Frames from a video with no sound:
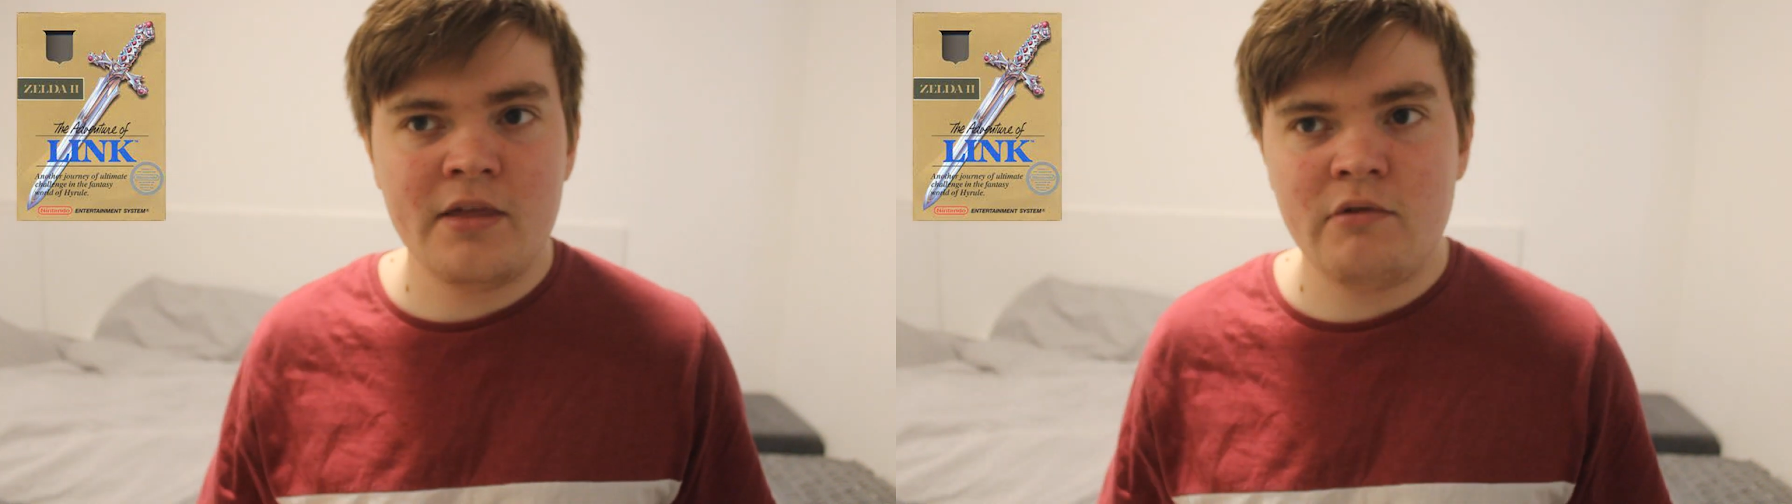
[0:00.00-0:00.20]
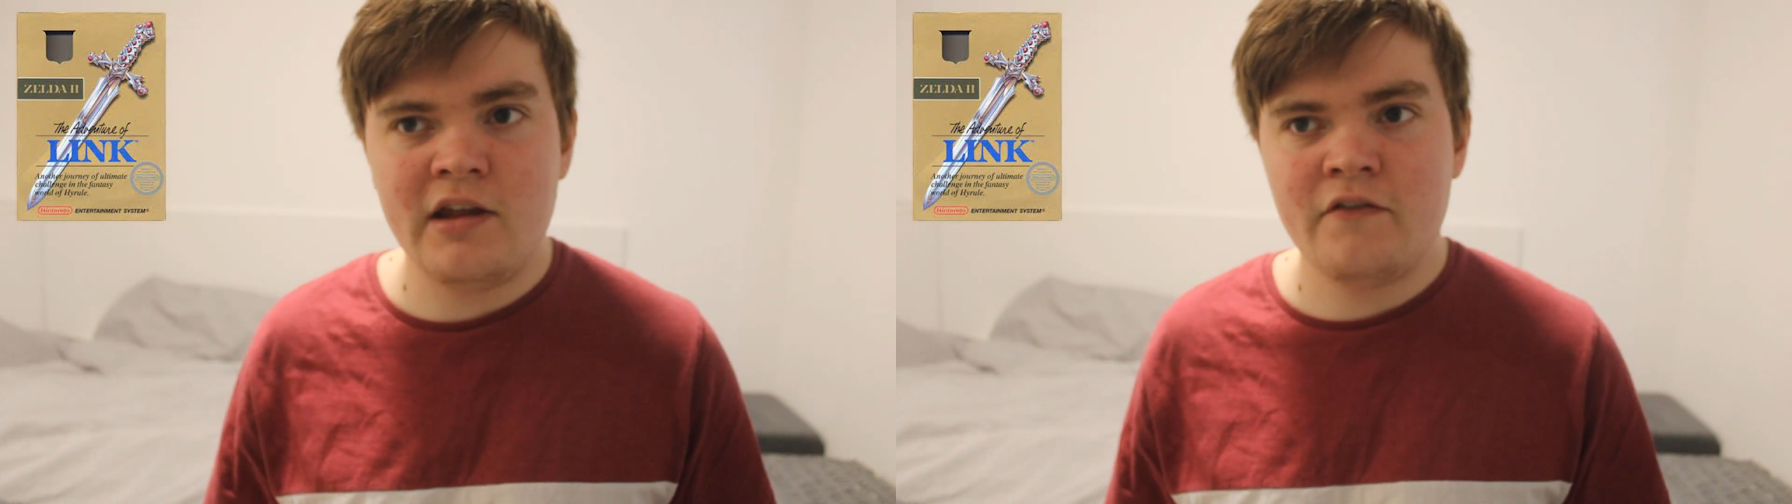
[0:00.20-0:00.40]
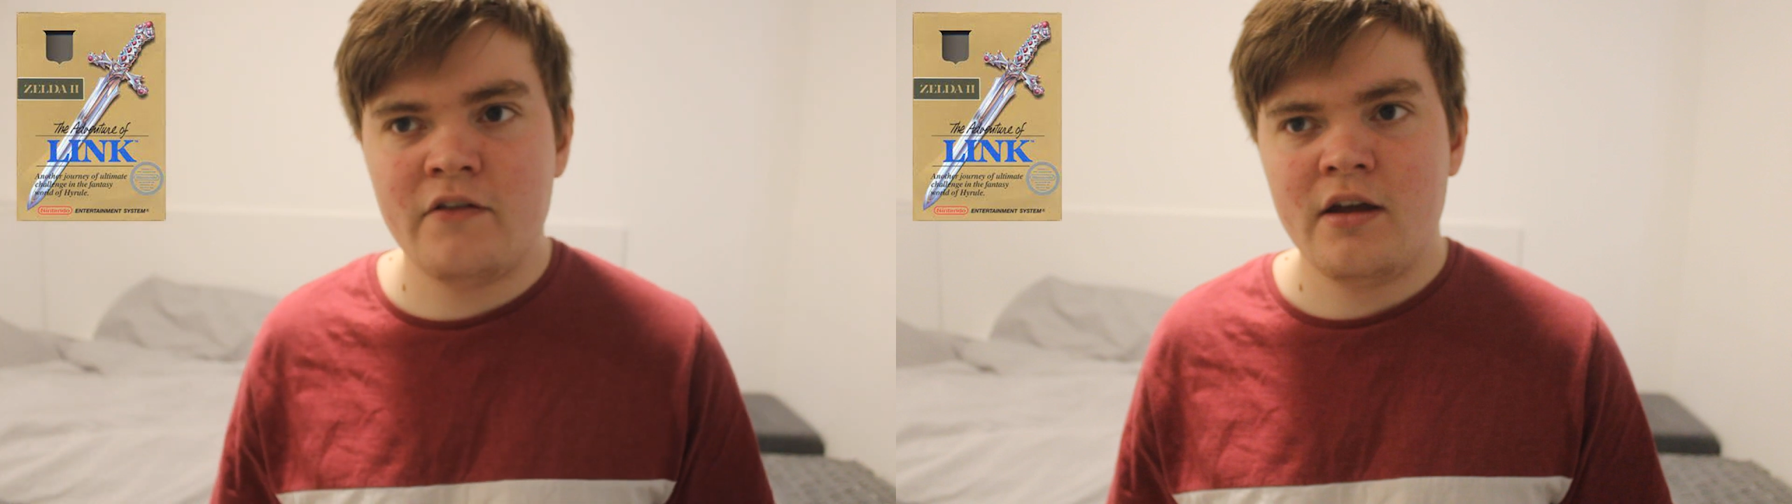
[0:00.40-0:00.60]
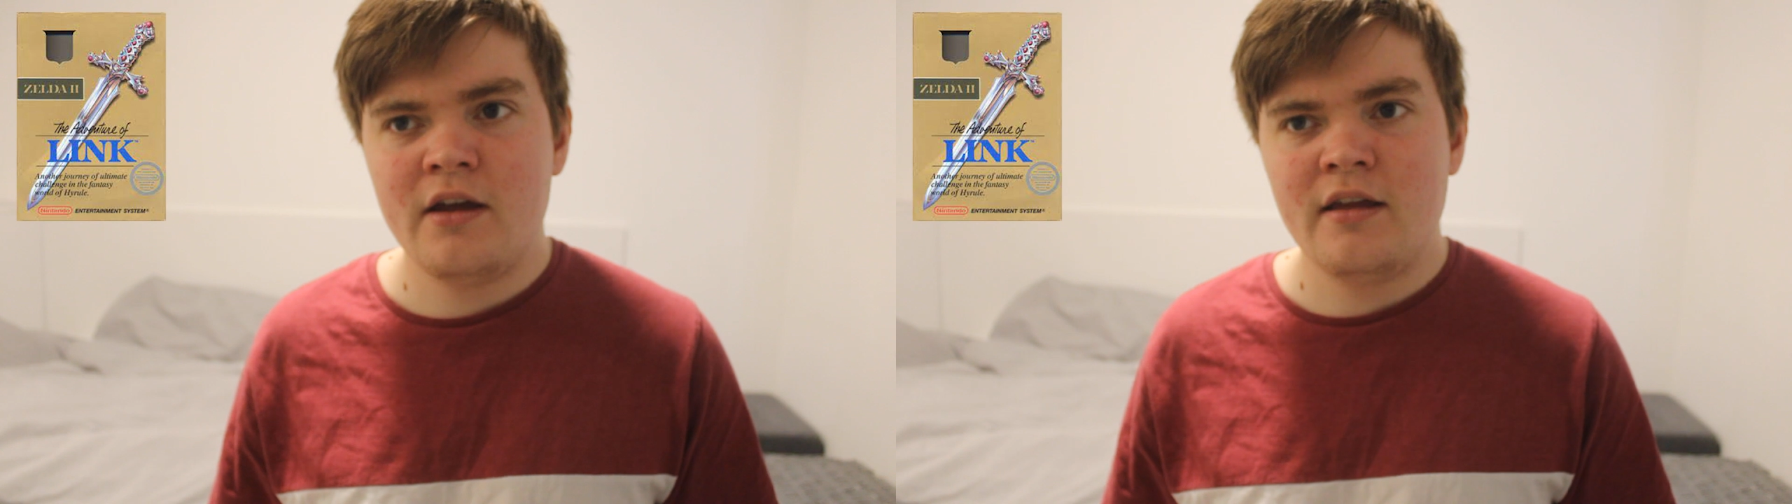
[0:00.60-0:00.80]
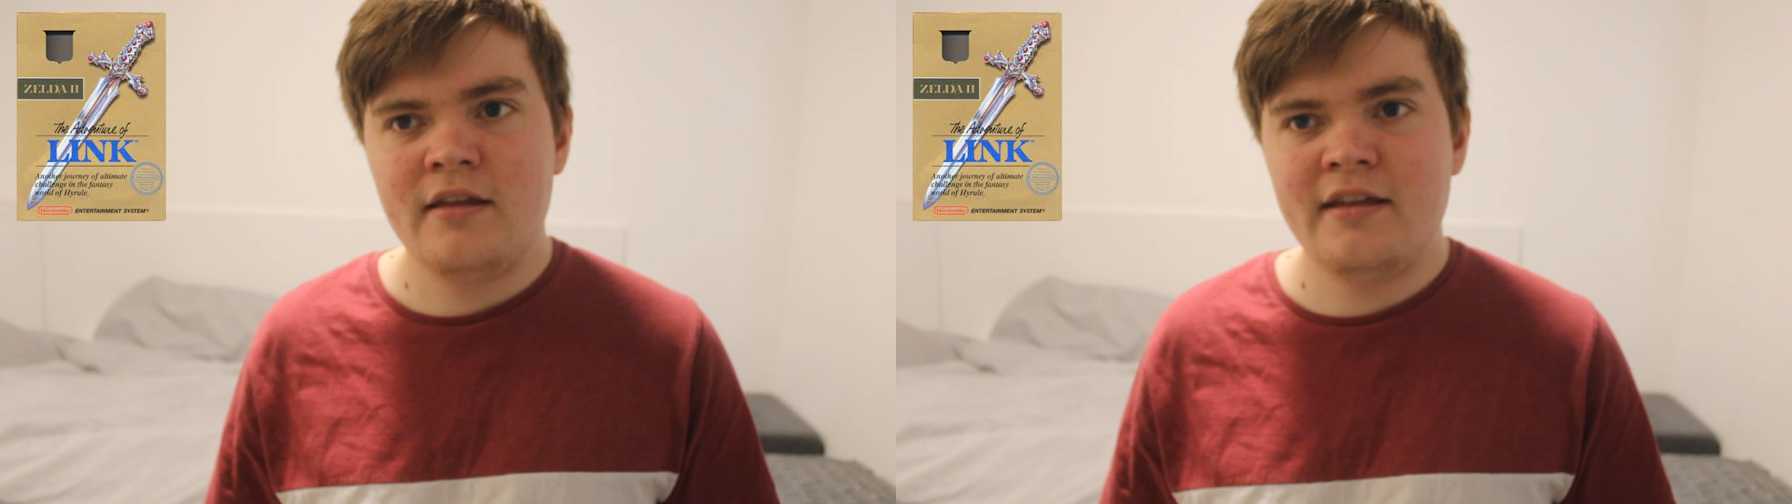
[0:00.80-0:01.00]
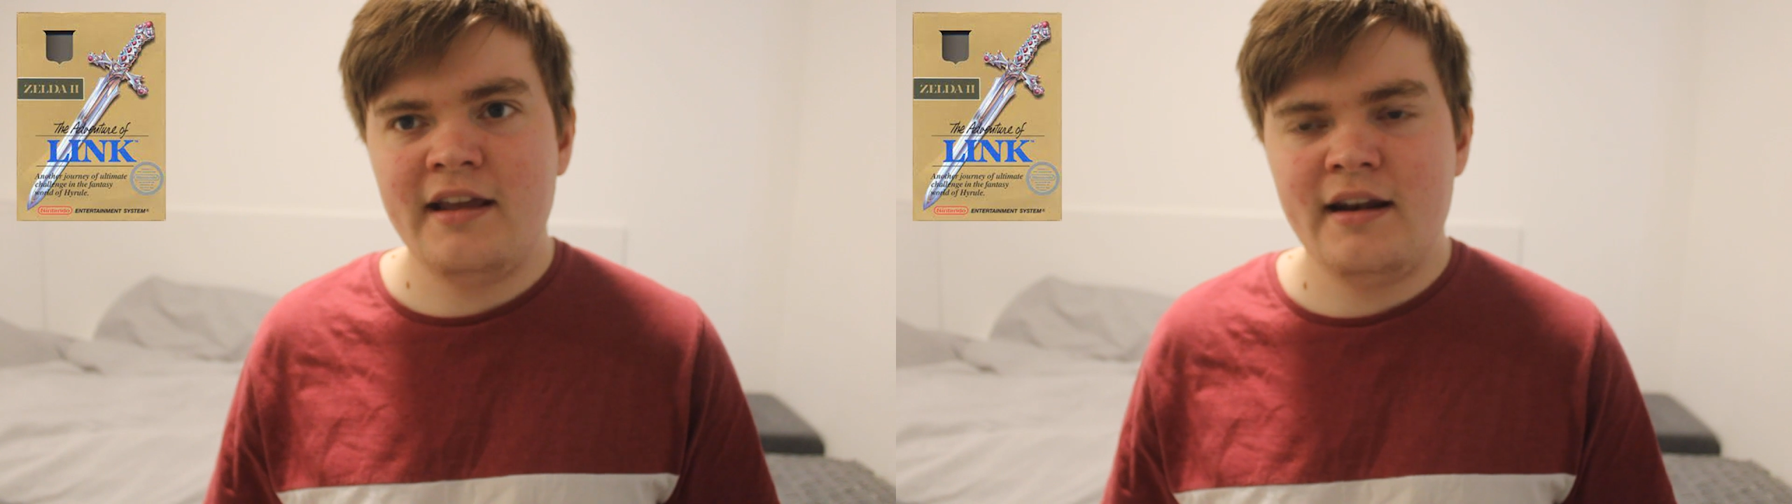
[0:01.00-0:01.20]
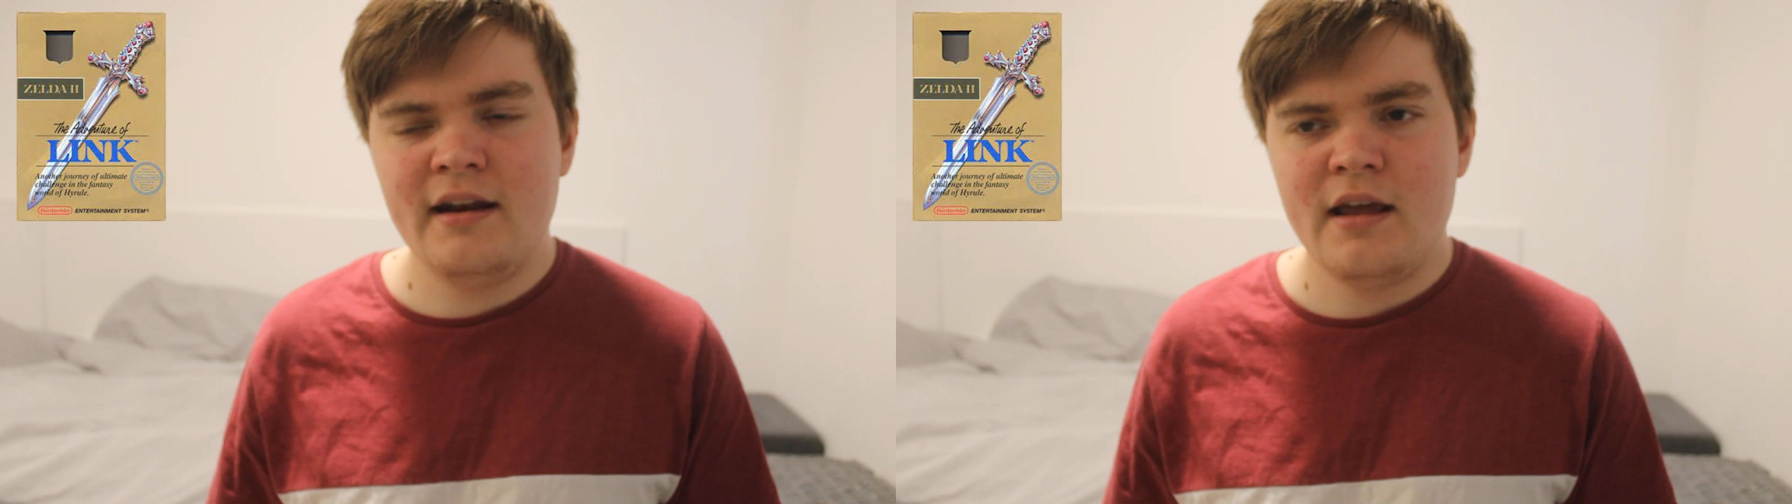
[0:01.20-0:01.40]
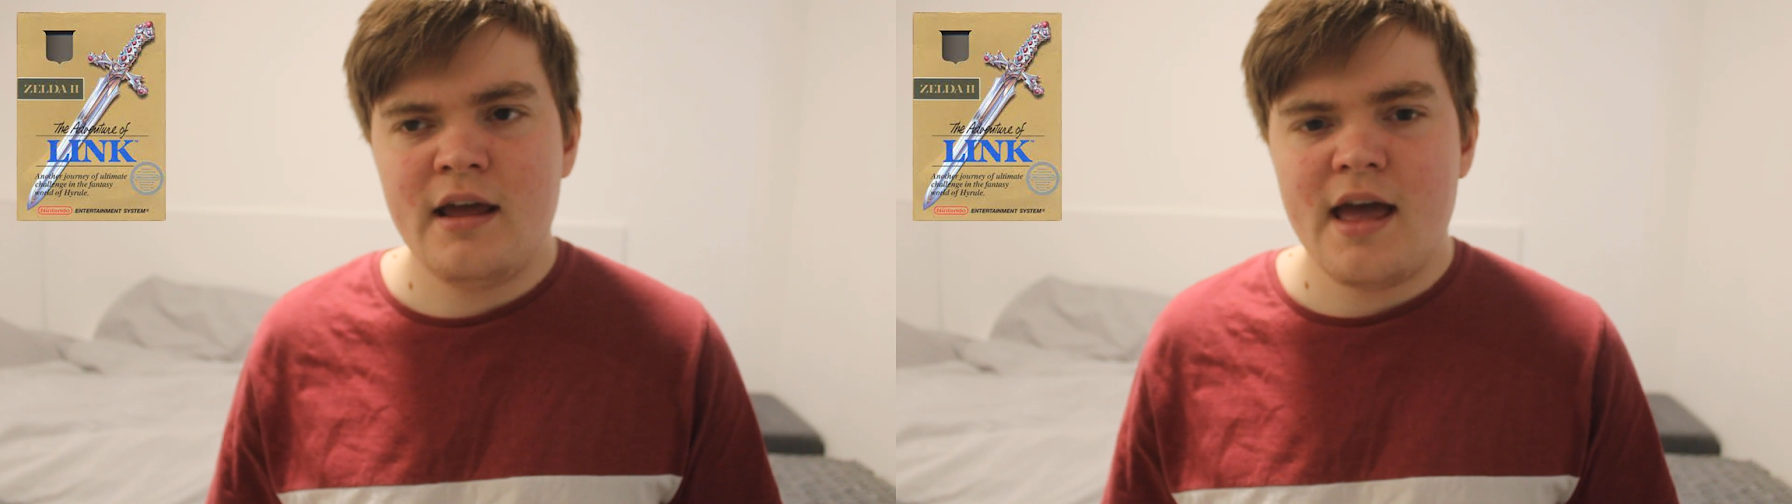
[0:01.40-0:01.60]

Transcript: that we have seen,